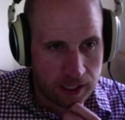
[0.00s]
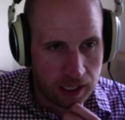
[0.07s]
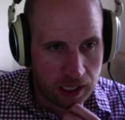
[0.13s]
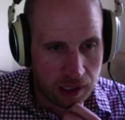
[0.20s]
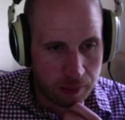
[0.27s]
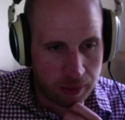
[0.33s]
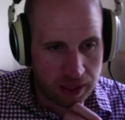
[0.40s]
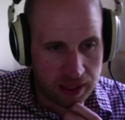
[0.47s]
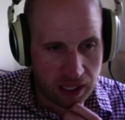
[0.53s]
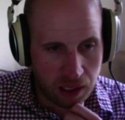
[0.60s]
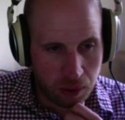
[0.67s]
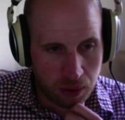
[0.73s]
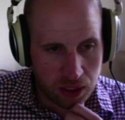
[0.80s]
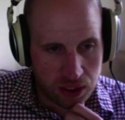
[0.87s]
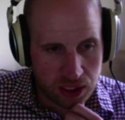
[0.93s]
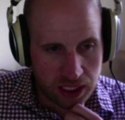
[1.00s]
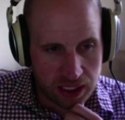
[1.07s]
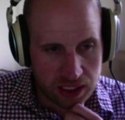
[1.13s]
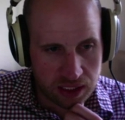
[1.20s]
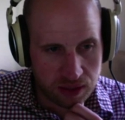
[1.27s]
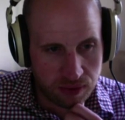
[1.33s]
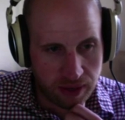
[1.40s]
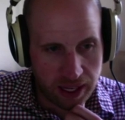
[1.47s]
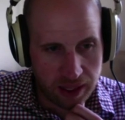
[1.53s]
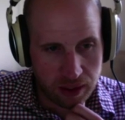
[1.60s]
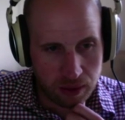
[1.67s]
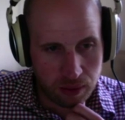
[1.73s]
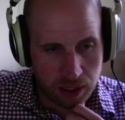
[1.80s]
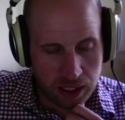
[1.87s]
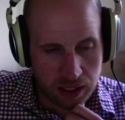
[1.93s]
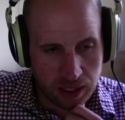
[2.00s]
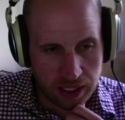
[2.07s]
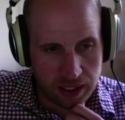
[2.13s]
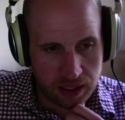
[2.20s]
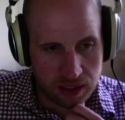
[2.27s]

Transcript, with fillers: Um, and then I want to change this value on a line